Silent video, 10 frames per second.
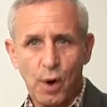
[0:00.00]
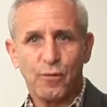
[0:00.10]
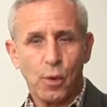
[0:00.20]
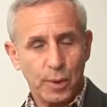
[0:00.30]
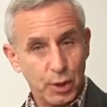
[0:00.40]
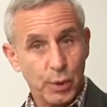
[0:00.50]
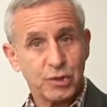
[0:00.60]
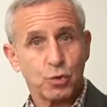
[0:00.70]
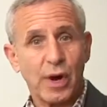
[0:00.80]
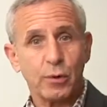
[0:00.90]
former
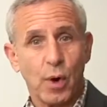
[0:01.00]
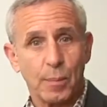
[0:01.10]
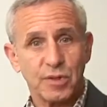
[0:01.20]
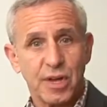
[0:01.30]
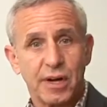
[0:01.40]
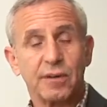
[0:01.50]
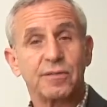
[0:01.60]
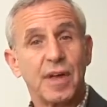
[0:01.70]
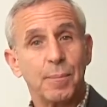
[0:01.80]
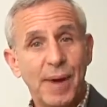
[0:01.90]
U.S. Trade
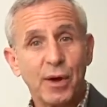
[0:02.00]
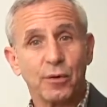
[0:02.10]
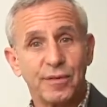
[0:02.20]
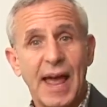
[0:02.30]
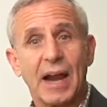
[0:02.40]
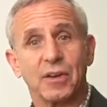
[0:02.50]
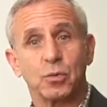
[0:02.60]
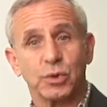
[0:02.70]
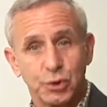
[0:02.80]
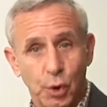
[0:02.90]
Representative and Mayor of
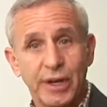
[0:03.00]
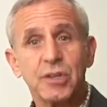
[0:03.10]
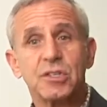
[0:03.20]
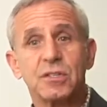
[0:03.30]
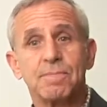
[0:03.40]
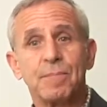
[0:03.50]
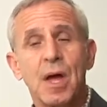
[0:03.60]
Dallas, will join us.